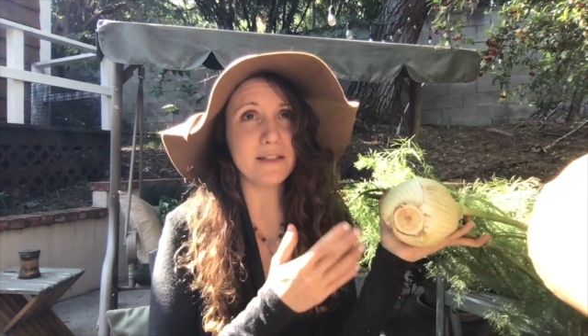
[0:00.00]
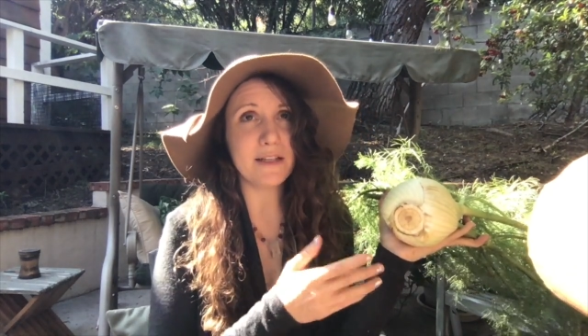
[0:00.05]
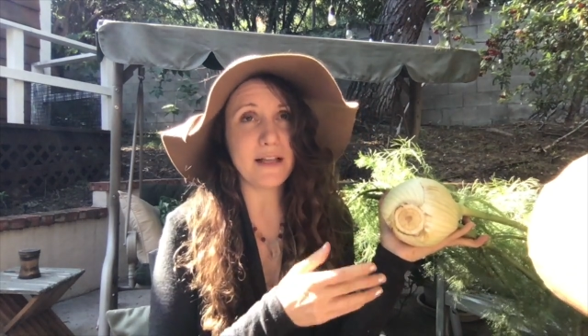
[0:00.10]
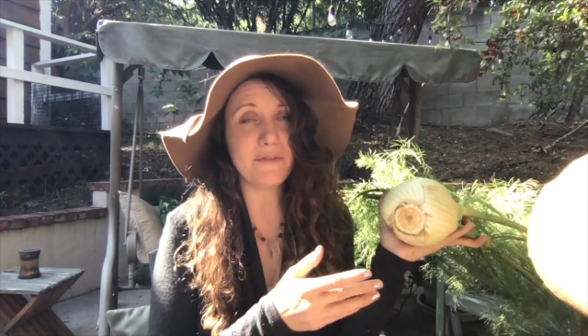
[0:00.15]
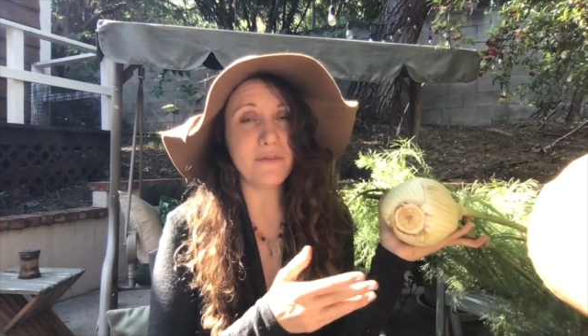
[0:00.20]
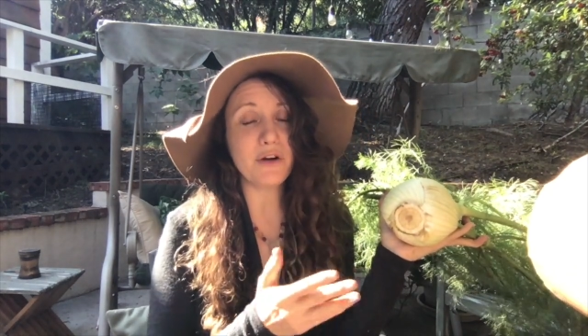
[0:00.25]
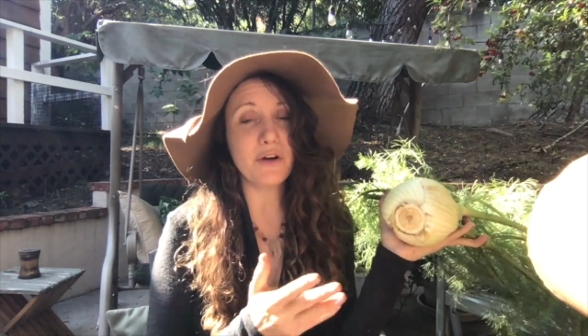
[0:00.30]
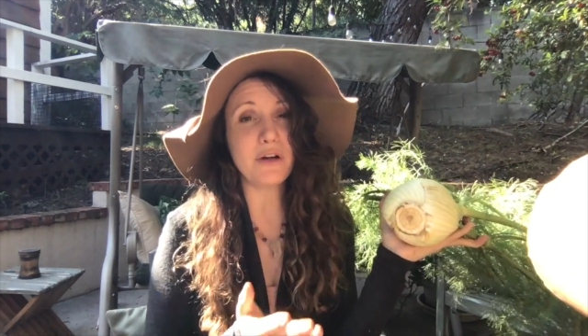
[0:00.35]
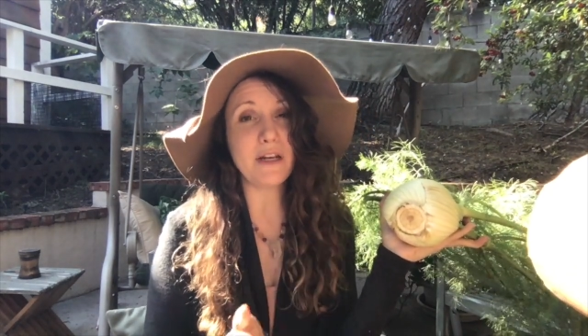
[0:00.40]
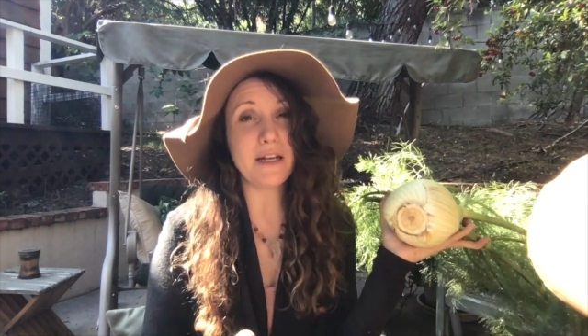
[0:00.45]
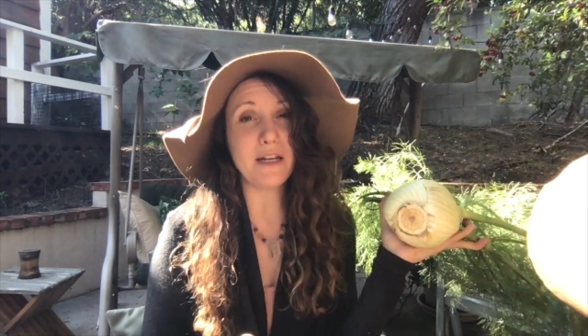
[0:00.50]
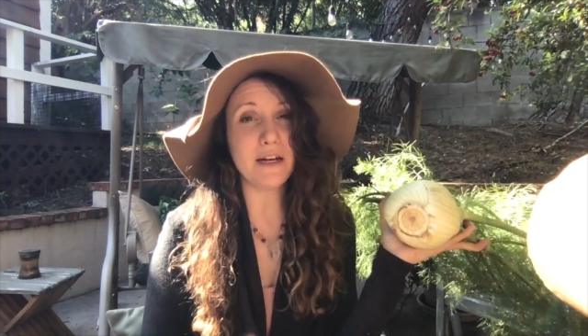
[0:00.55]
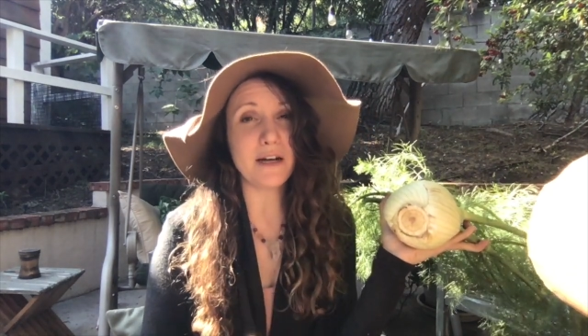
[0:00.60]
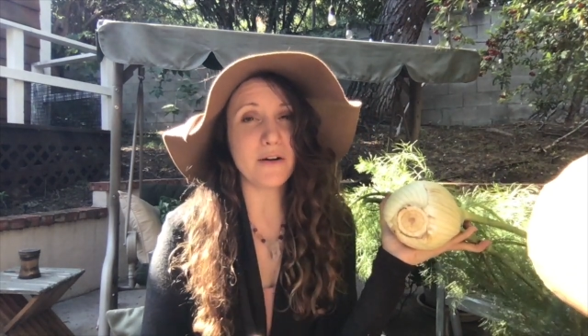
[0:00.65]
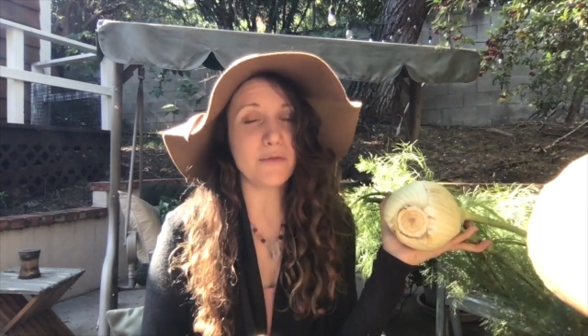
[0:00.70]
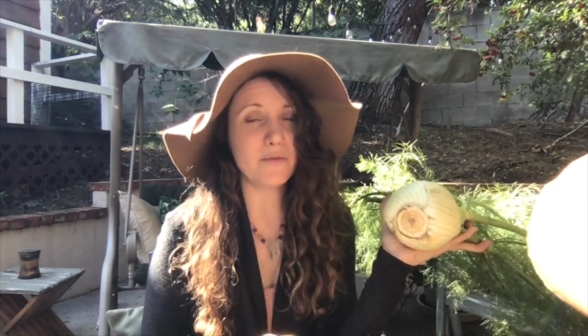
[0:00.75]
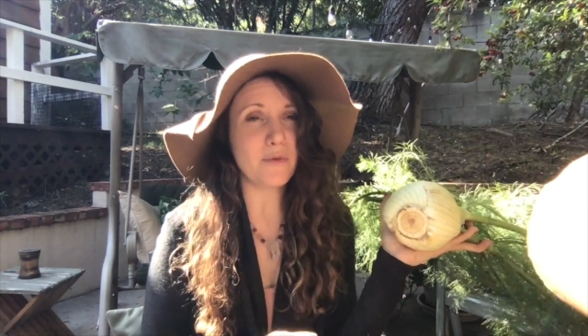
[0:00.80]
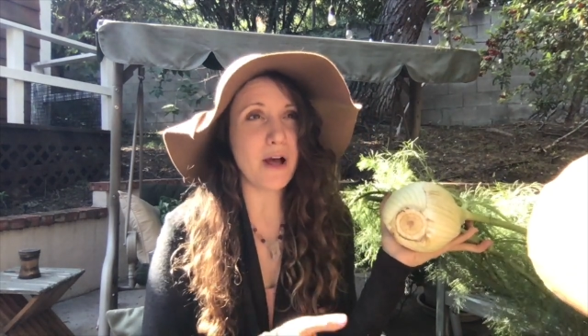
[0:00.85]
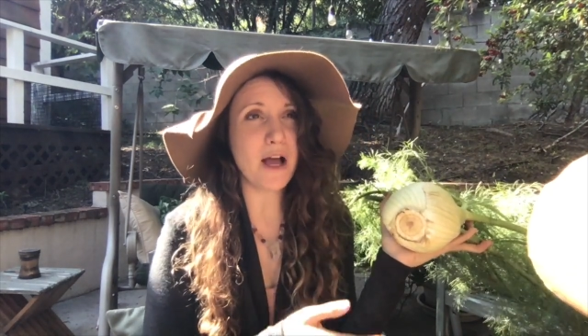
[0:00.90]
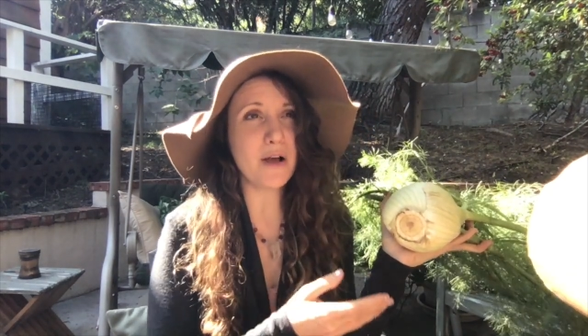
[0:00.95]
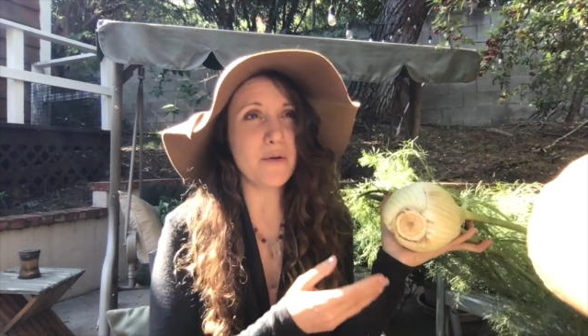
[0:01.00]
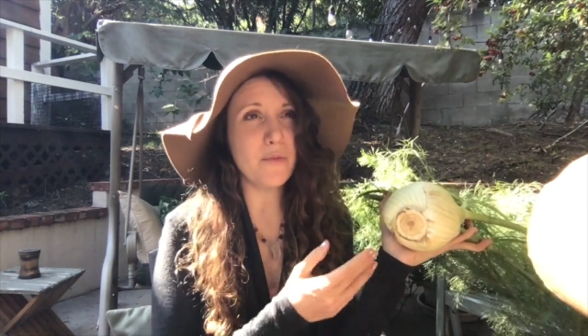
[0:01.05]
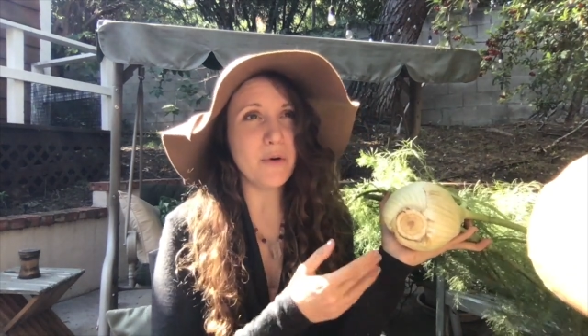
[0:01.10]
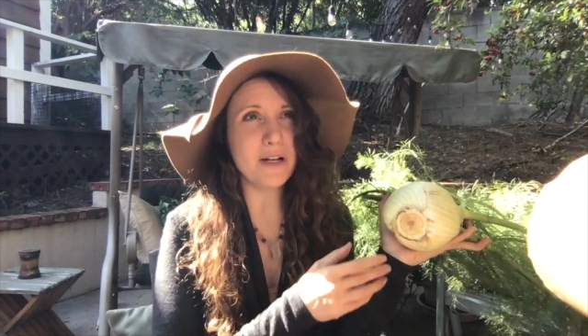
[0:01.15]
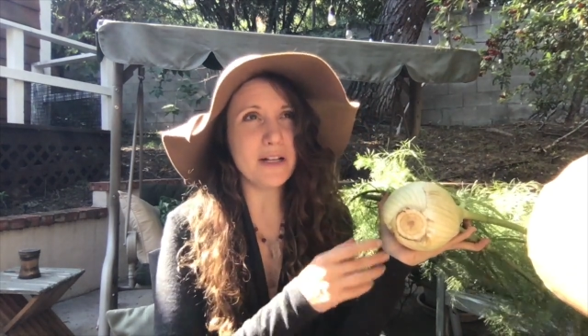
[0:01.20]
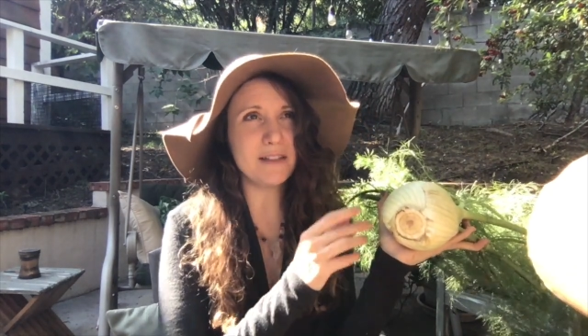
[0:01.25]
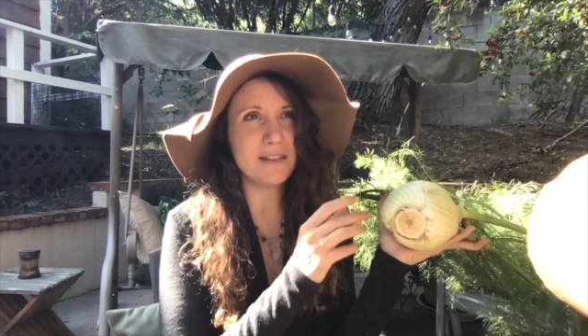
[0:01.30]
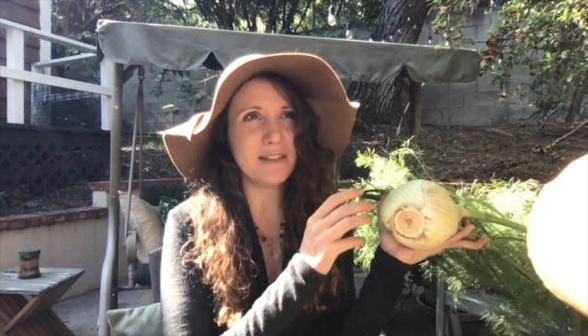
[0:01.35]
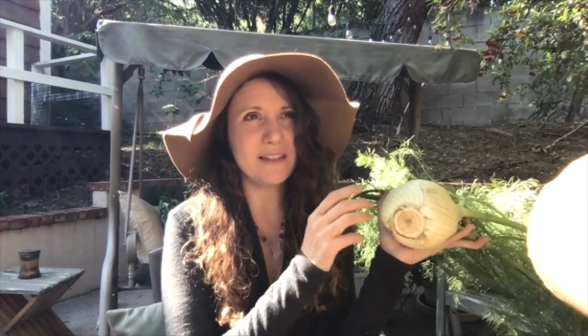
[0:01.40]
if you're eating it raw, I wouldn't